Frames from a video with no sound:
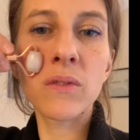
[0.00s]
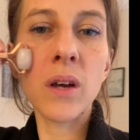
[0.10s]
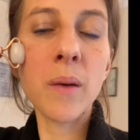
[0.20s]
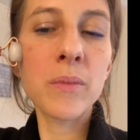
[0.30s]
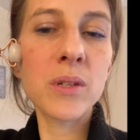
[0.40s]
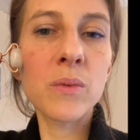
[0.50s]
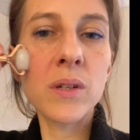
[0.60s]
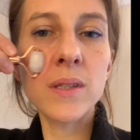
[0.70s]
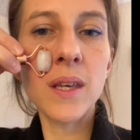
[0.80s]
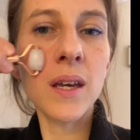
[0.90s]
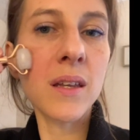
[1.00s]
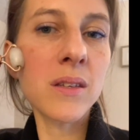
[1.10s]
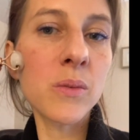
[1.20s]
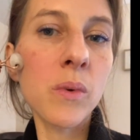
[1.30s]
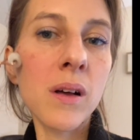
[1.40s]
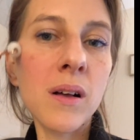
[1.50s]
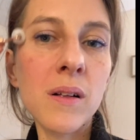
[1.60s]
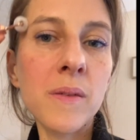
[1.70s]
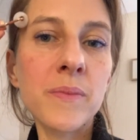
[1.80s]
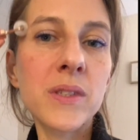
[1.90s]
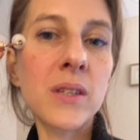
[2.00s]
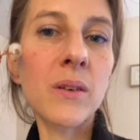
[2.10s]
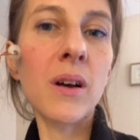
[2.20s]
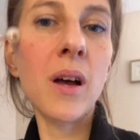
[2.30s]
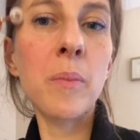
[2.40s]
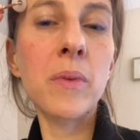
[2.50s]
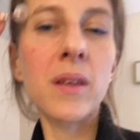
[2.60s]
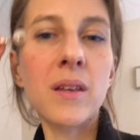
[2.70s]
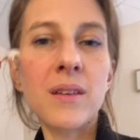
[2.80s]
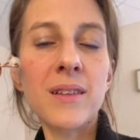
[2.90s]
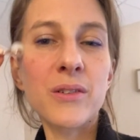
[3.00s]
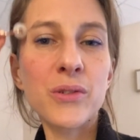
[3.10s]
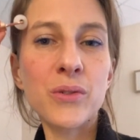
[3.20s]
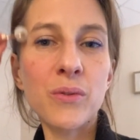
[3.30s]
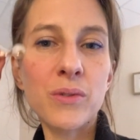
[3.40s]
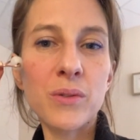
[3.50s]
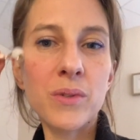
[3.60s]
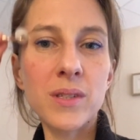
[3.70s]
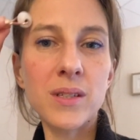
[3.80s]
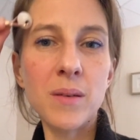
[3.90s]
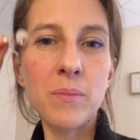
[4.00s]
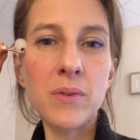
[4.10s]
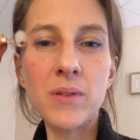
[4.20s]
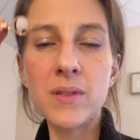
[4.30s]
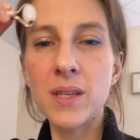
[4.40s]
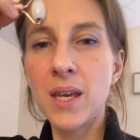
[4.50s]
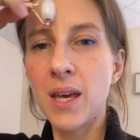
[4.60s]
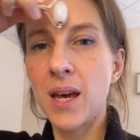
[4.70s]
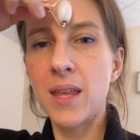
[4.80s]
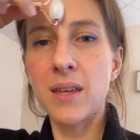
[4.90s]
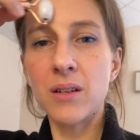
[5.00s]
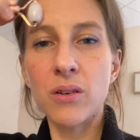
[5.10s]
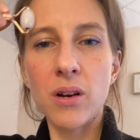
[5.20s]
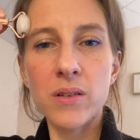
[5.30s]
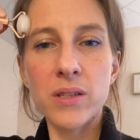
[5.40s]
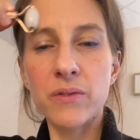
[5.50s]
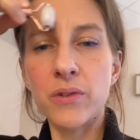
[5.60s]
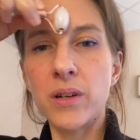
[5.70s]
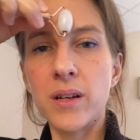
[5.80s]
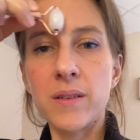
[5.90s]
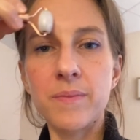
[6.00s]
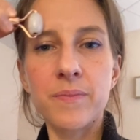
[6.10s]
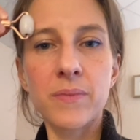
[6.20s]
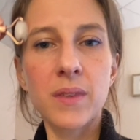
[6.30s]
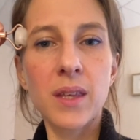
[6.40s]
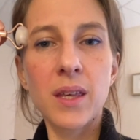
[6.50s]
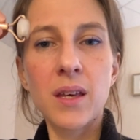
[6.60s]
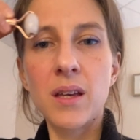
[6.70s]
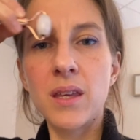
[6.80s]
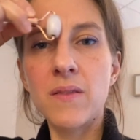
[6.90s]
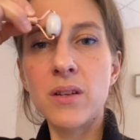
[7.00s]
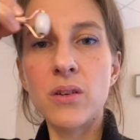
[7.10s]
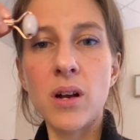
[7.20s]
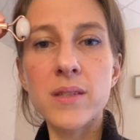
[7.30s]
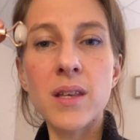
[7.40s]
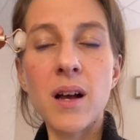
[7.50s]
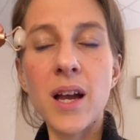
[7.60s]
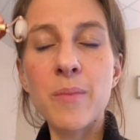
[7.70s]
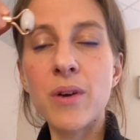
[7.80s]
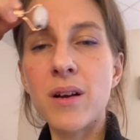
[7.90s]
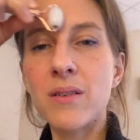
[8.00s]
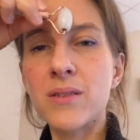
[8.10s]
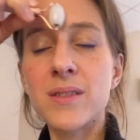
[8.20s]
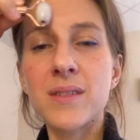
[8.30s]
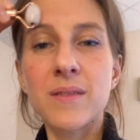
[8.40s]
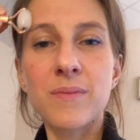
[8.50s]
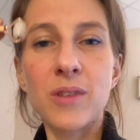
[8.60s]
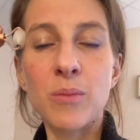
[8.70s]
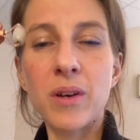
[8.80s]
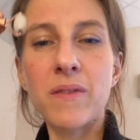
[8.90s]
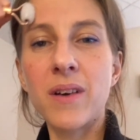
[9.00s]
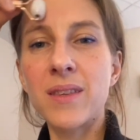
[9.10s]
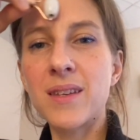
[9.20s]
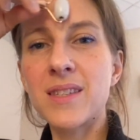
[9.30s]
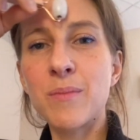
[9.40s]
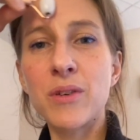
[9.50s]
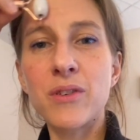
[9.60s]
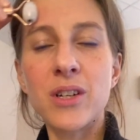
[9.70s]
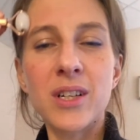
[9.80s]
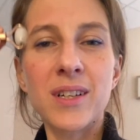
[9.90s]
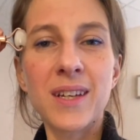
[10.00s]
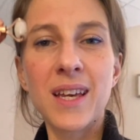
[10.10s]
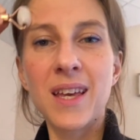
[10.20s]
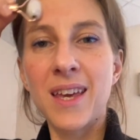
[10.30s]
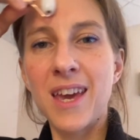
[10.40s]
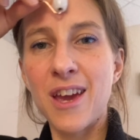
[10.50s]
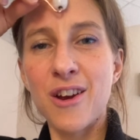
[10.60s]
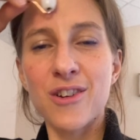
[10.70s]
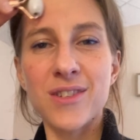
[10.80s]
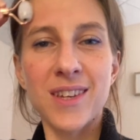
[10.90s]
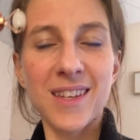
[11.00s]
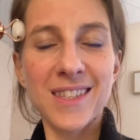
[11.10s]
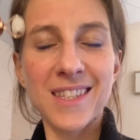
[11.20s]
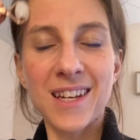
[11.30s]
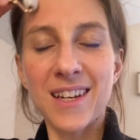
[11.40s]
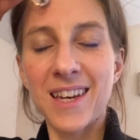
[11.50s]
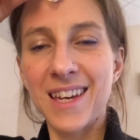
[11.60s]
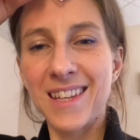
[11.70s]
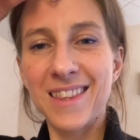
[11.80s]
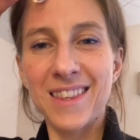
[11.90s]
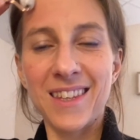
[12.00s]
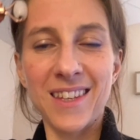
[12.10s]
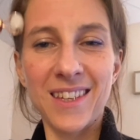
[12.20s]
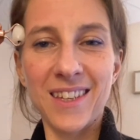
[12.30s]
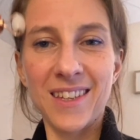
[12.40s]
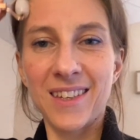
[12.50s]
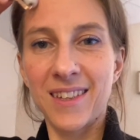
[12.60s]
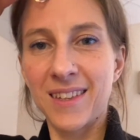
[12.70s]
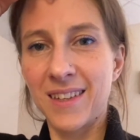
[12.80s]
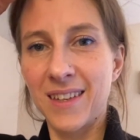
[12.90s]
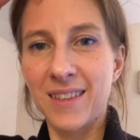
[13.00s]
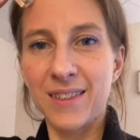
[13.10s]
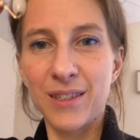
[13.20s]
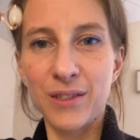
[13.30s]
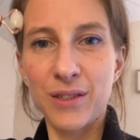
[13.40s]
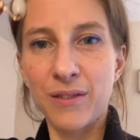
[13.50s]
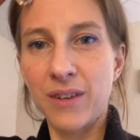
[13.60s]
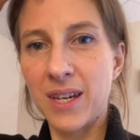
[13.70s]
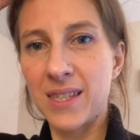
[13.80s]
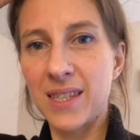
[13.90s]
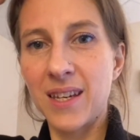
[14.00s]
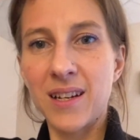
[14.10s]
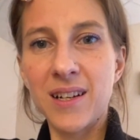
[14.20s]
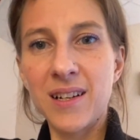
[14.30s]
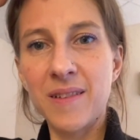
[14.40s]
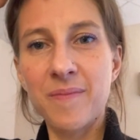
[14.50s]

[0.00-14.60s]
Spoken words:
up towards the head as well. So up, then little strokes towards the temples, and then across the forehead. Even across the eyebrows, you might find that some of your hairs get stuck in the little device here.